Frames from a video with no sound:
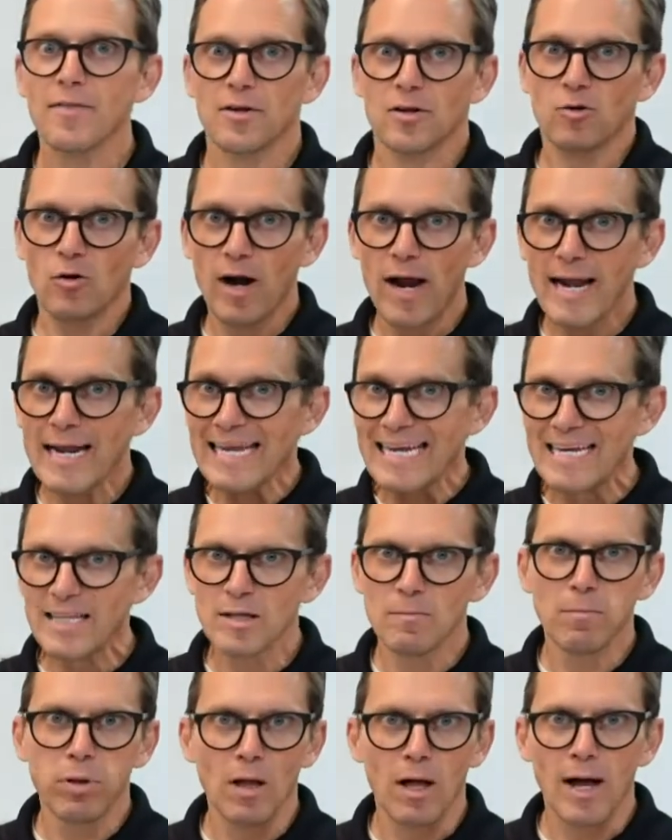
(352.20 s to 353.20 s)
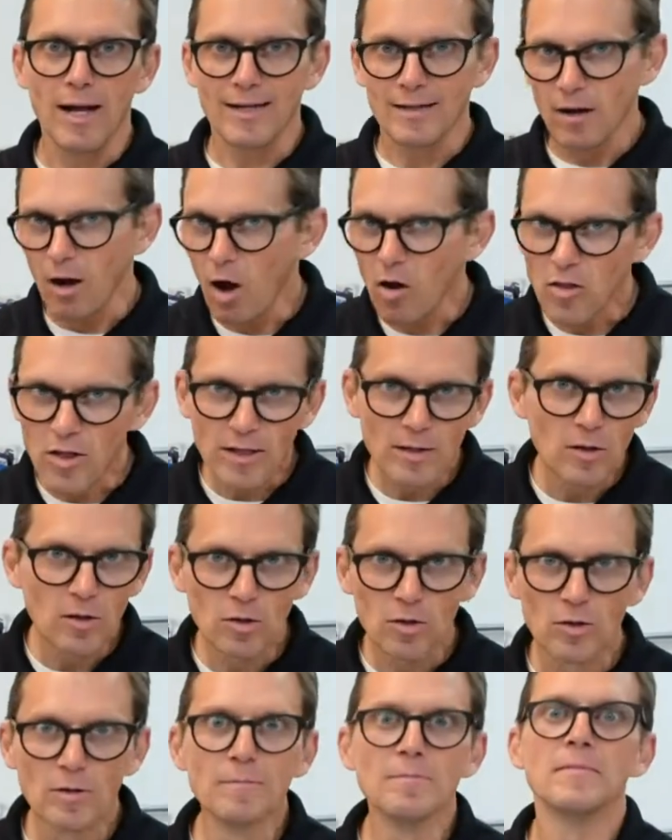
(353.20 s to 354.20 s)
got the crank in the block. All the
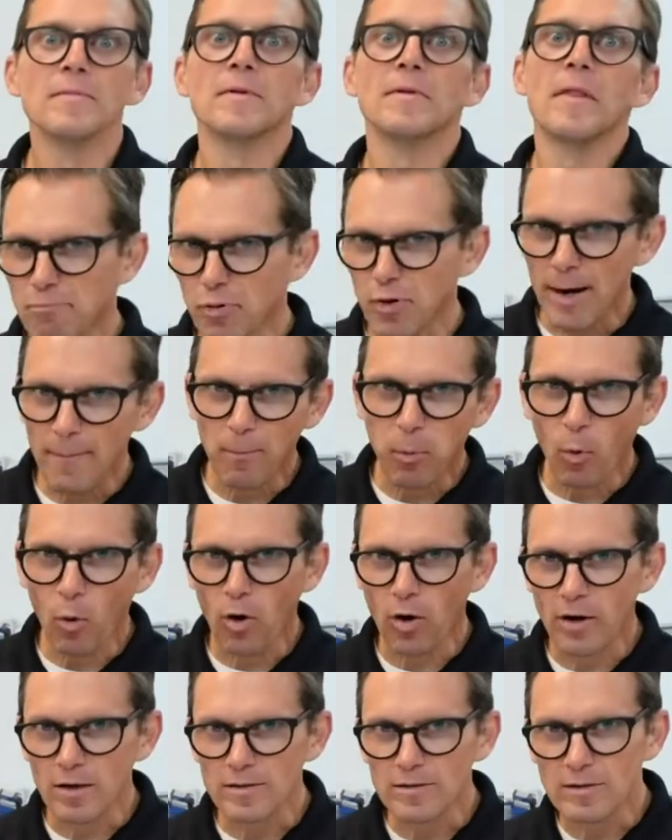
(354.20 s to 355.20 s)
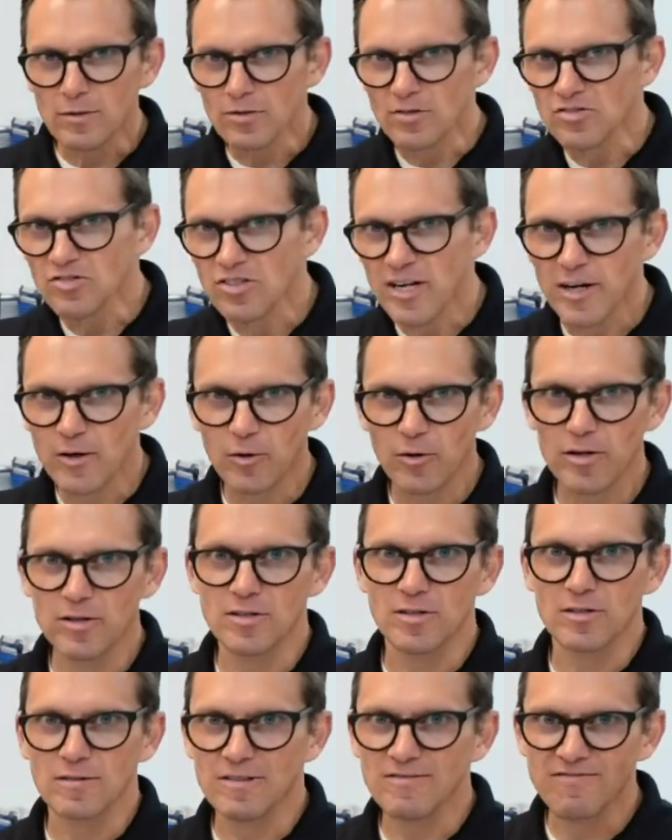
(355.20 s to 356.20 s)
little prep work, little
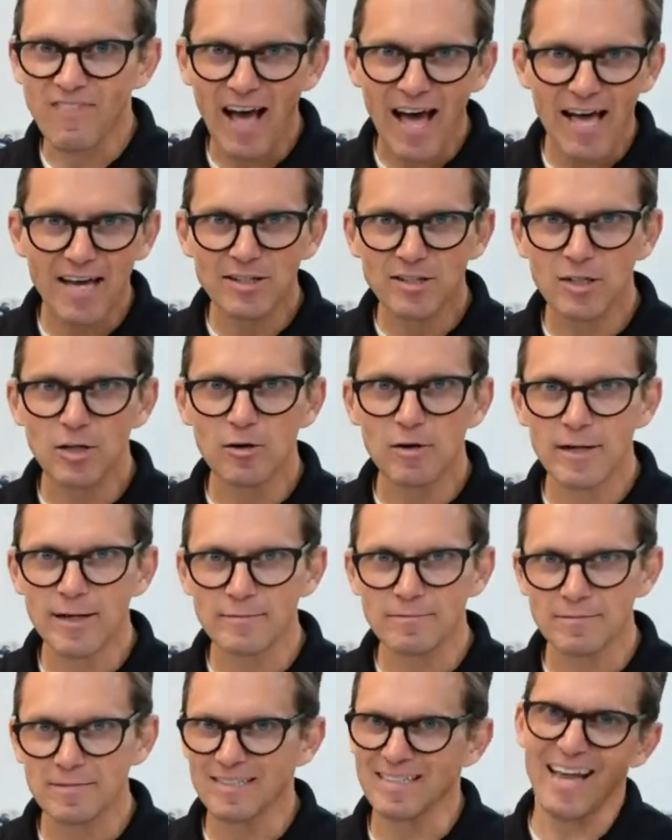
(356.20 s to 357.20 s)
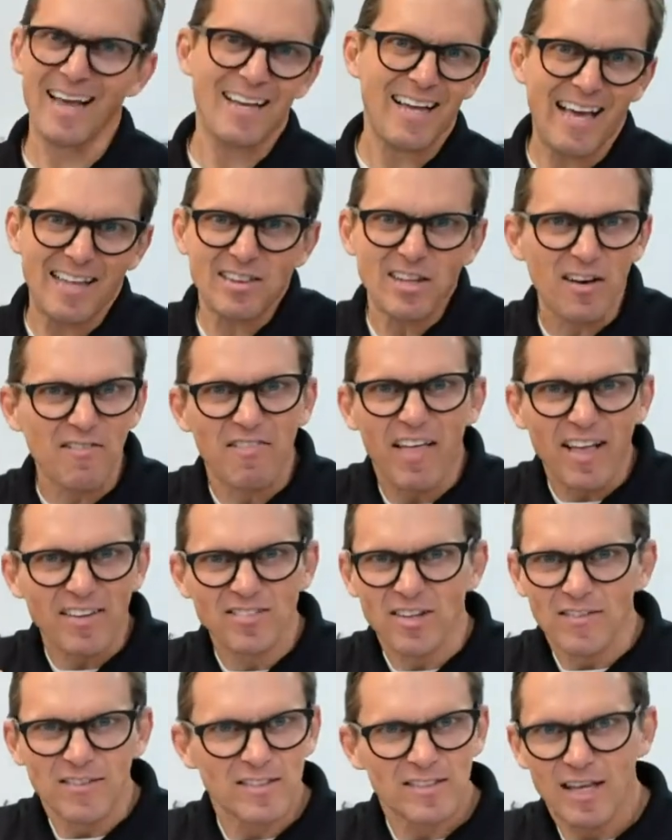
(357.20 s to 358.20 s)
secrets and fine tuning, which I love
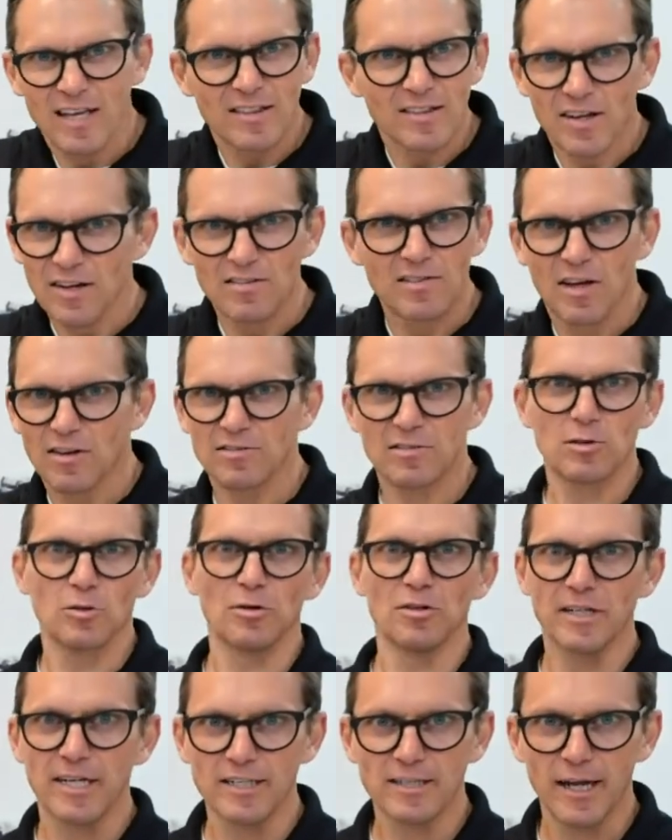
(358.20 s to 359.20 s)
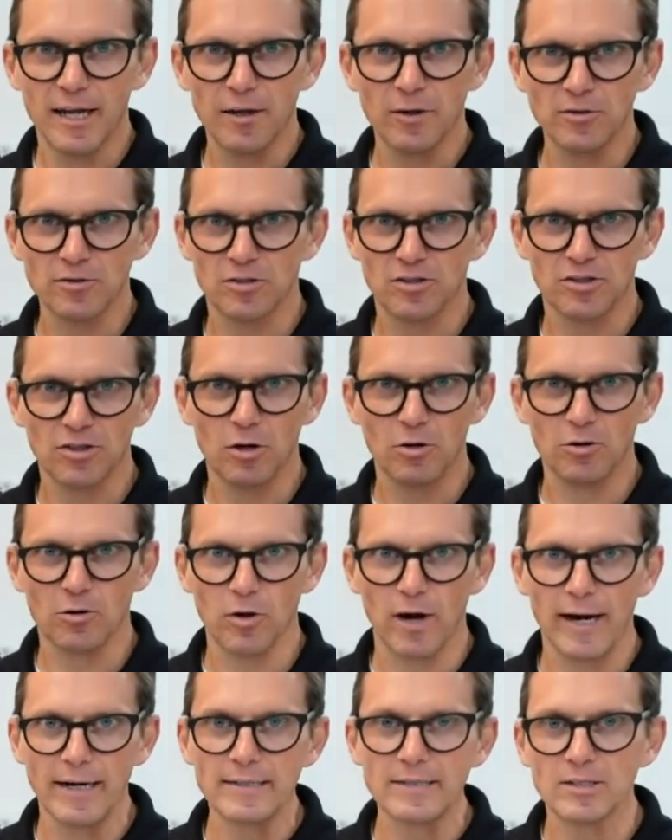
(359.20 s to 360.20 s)
that stuff. I love those little details, are so
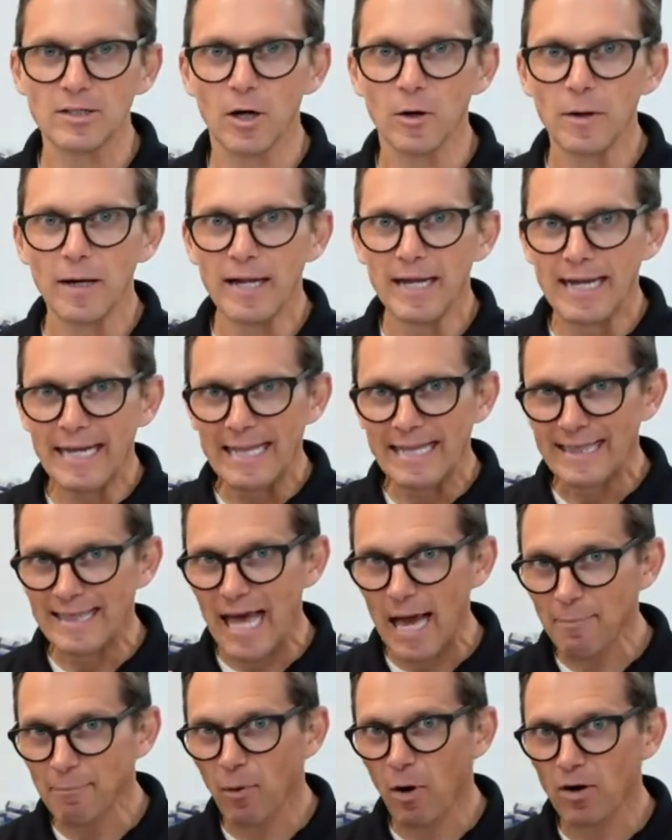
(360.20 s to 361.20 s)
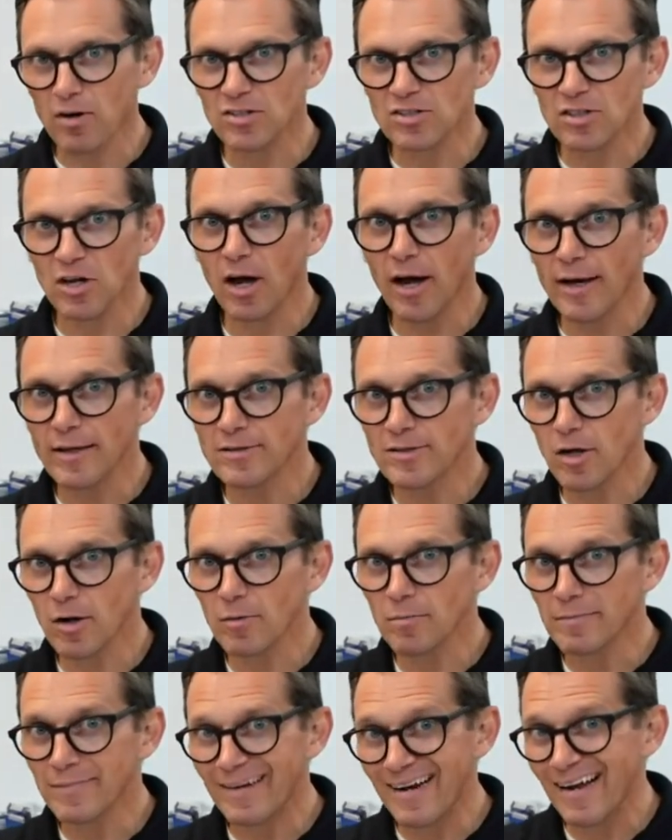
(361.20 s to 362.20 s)
great. So that part's done.
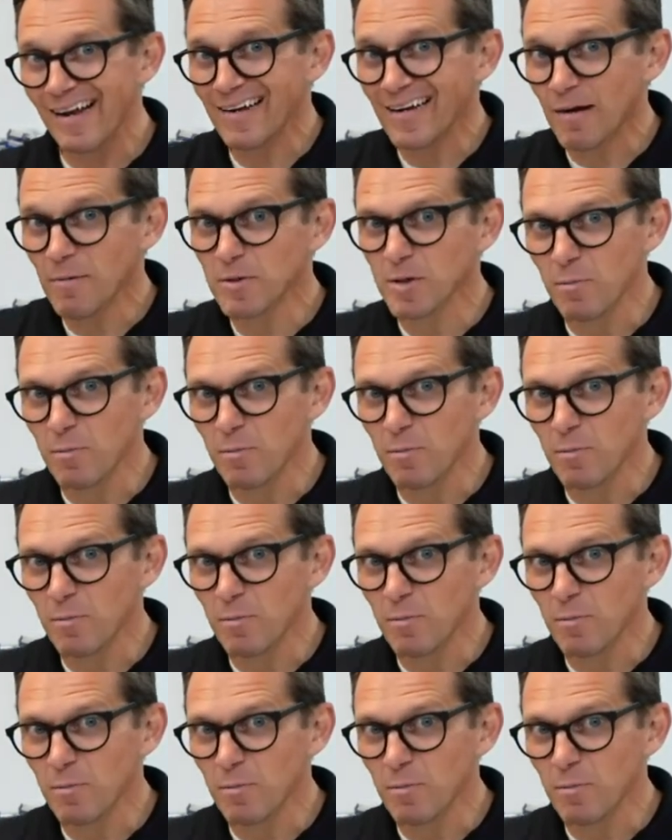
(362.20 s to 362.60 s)
So now